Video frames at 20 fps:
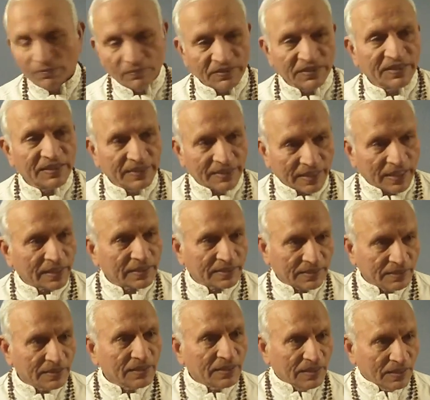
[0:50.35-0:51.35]
We react.
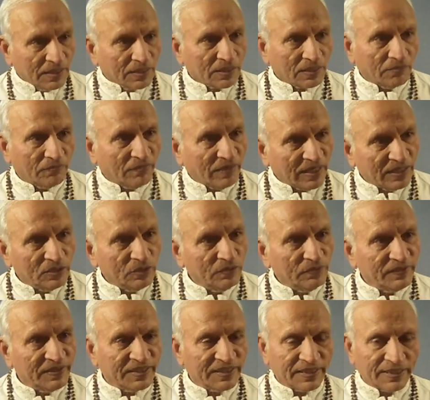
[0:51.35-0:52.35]
Okay, why do
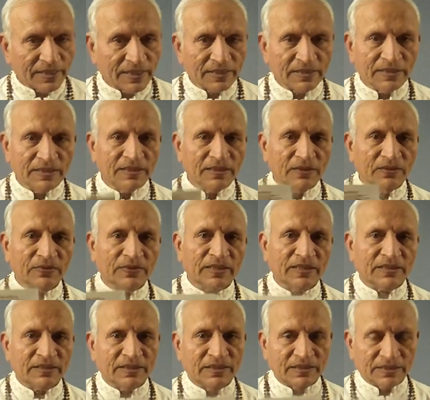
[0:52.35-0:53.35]
we react? Look
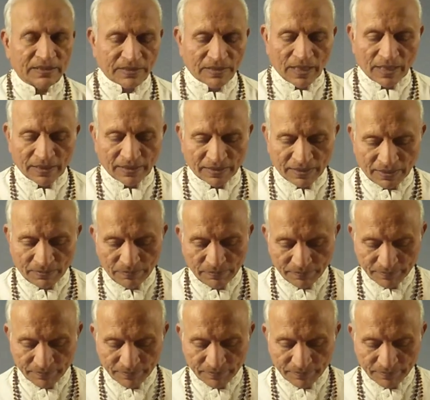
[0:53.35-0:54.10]
at this diagram.